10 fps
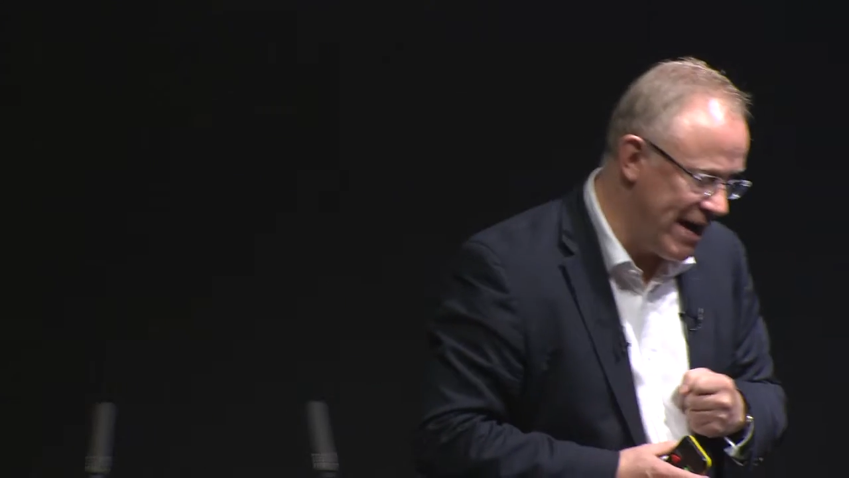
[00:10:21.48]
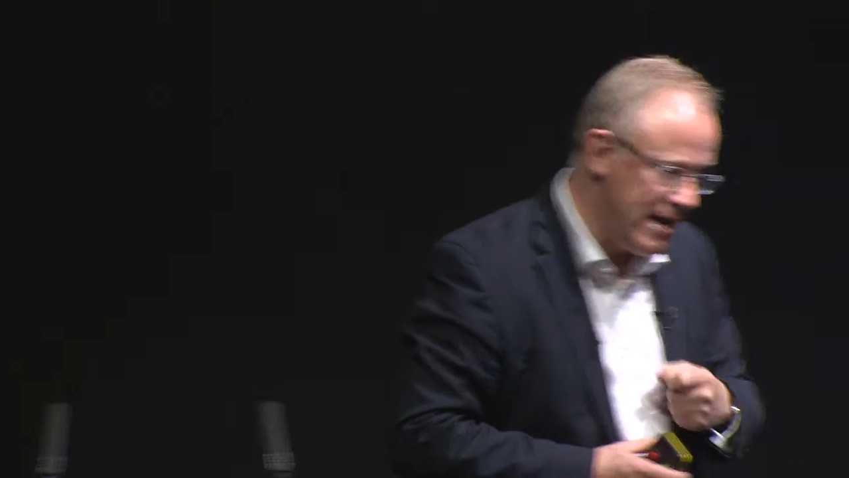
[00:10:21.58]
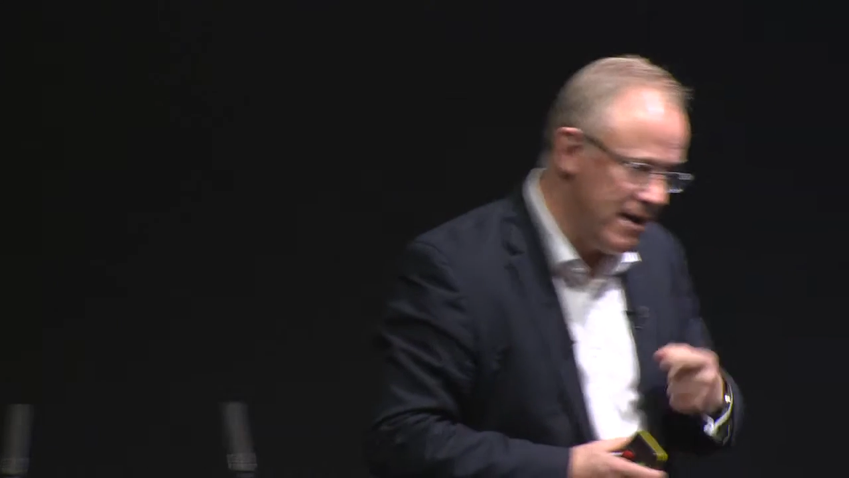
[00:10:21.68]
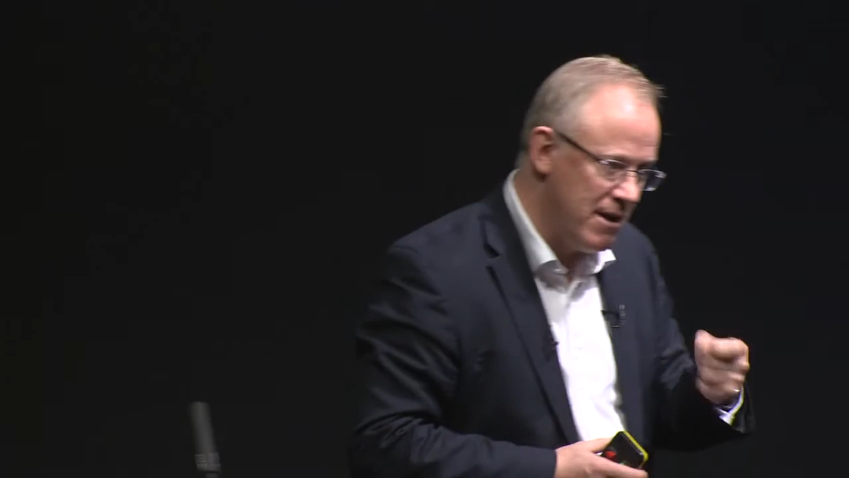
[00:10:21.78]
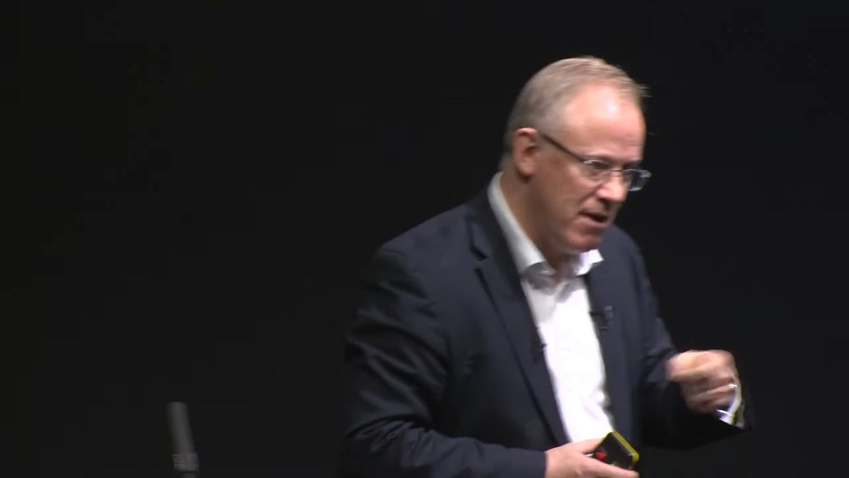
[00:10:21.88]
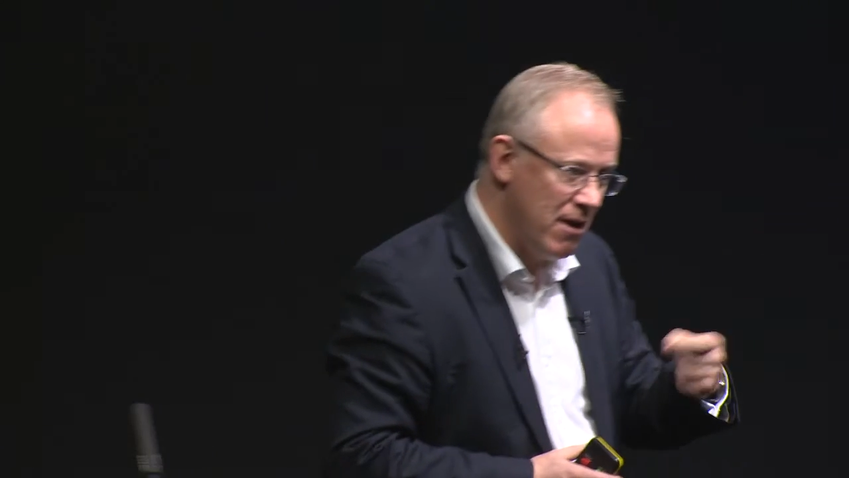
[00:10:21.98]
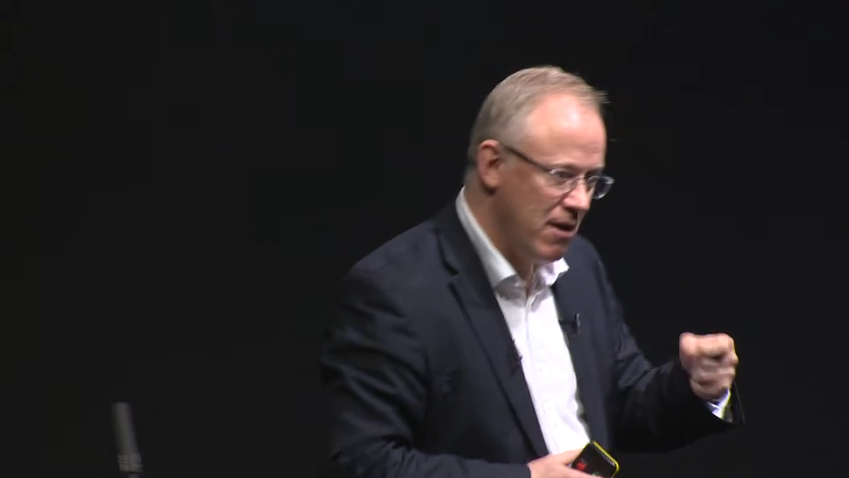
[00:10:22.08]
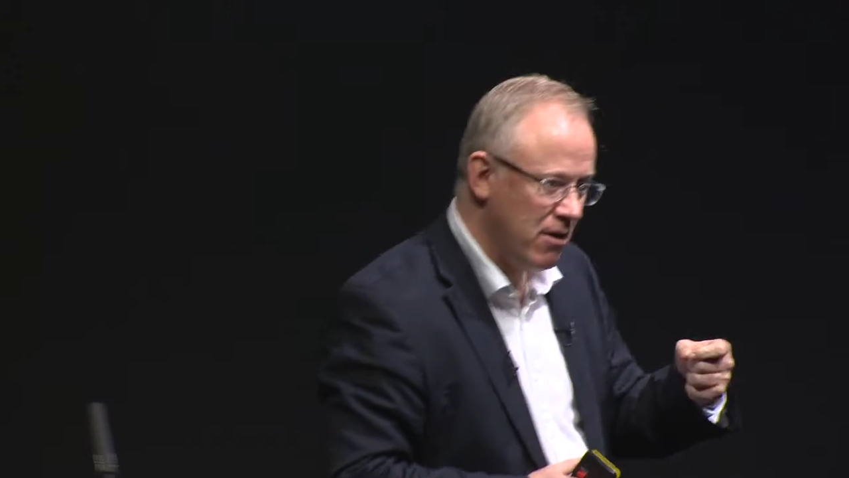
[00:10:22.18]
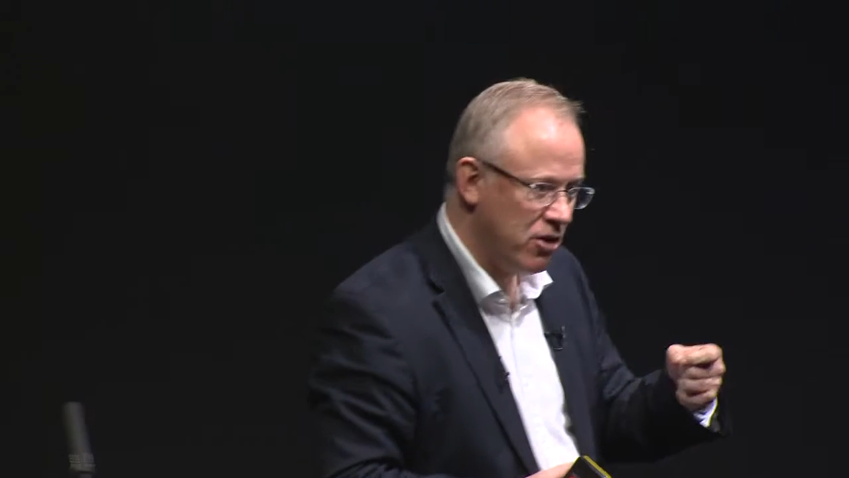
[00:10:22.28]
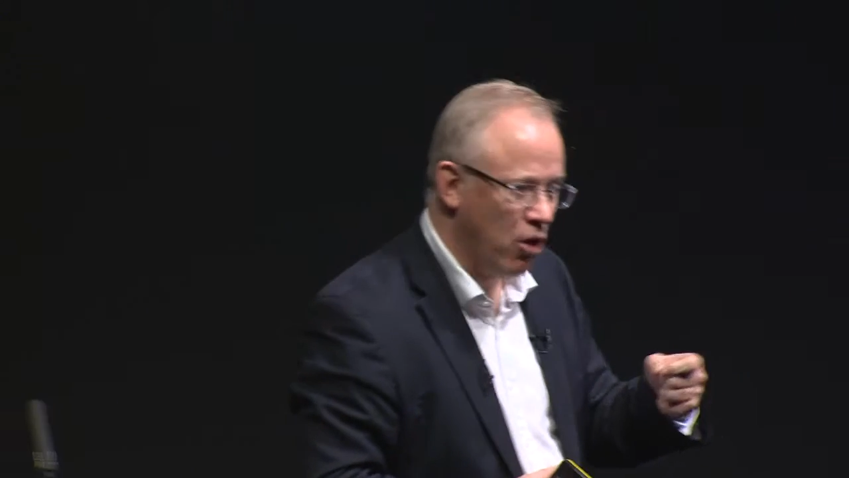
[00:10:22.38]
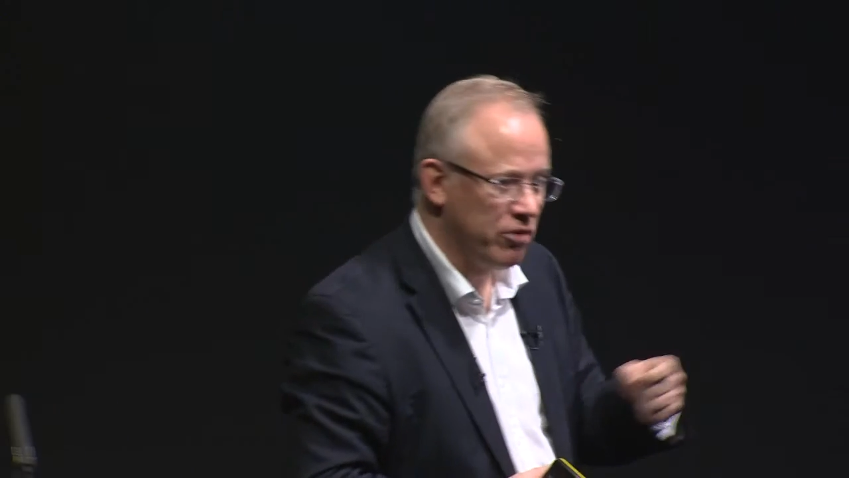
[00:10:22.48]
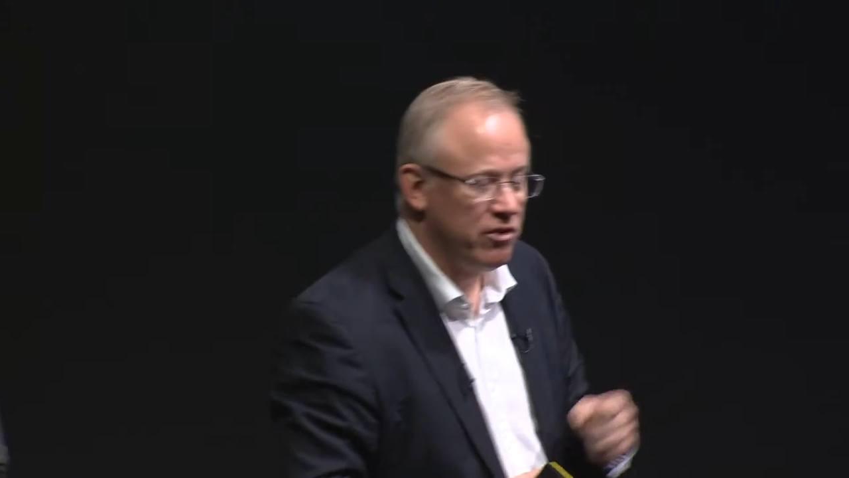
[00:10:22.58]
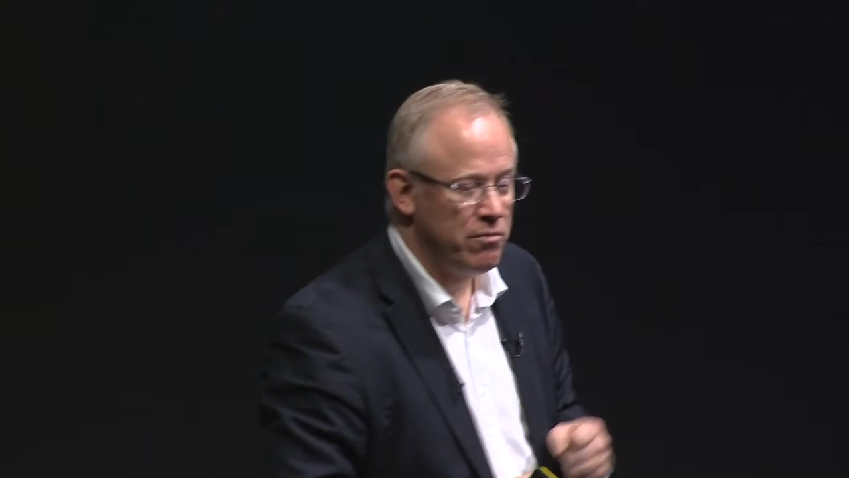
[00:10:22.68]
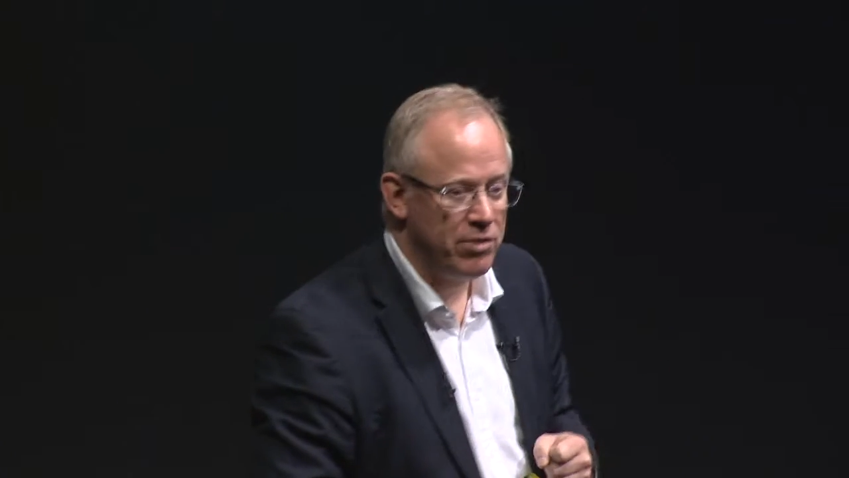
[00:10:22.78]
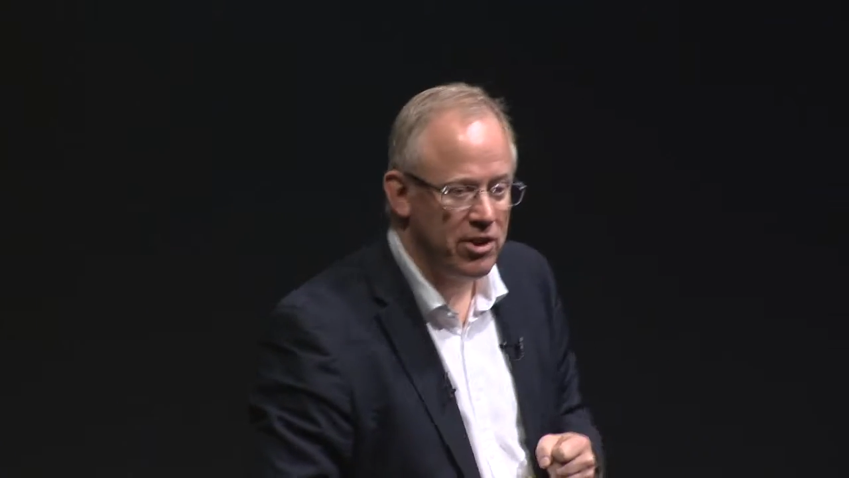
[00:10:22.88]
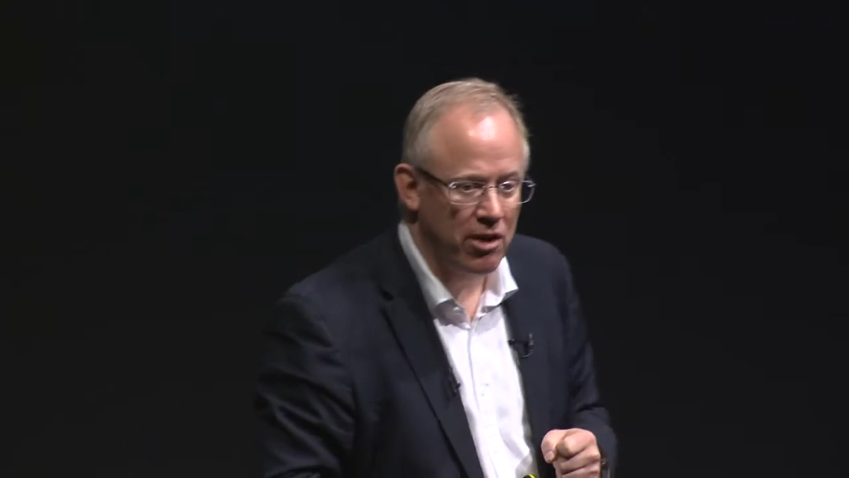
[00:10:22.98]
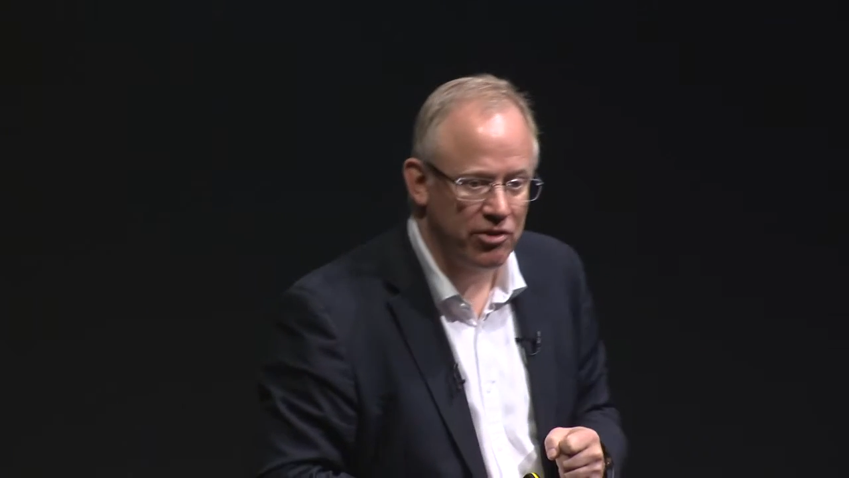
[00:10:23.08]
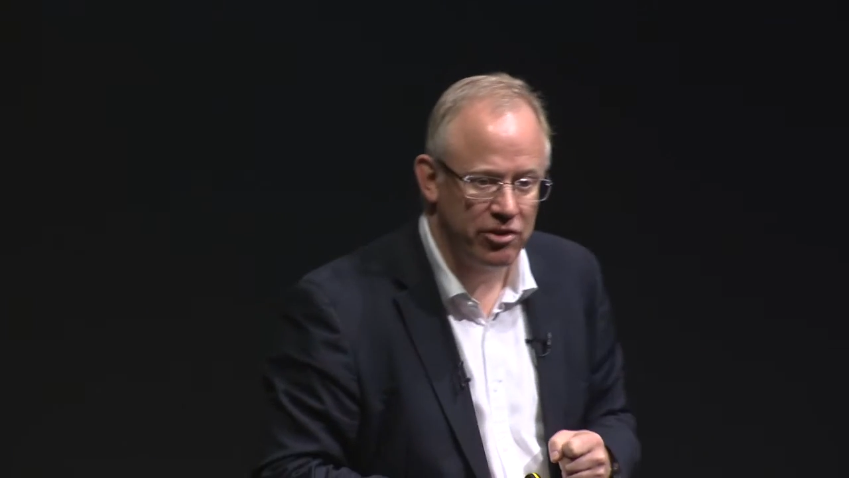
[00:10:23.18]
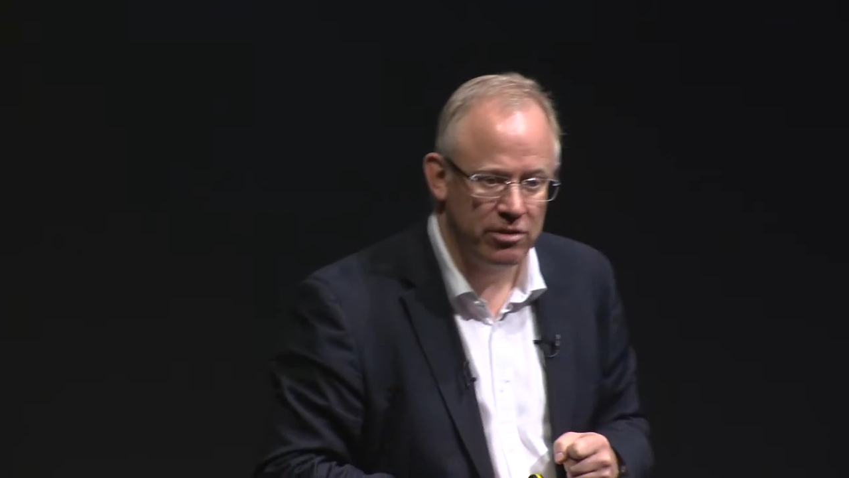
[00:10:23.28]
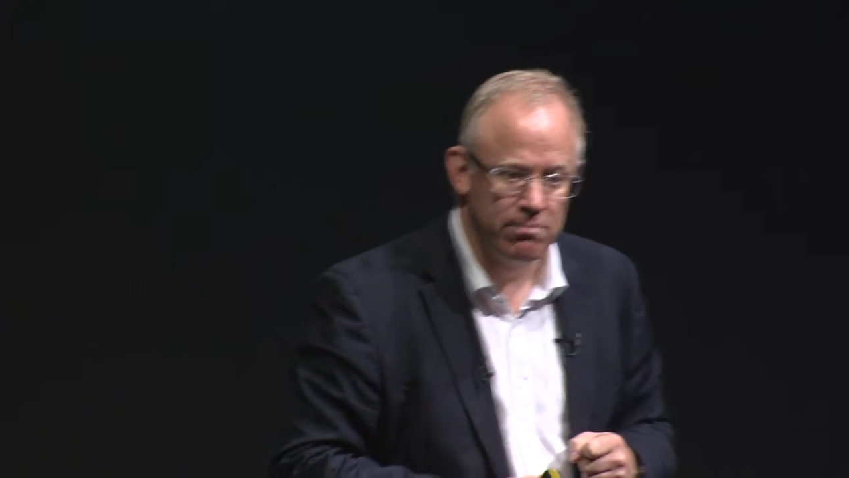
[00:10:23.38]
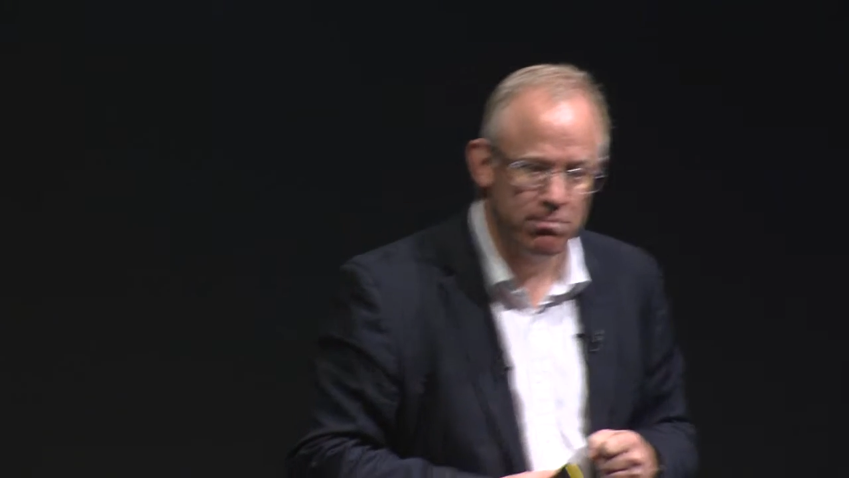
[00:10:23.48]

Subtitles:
a cost of production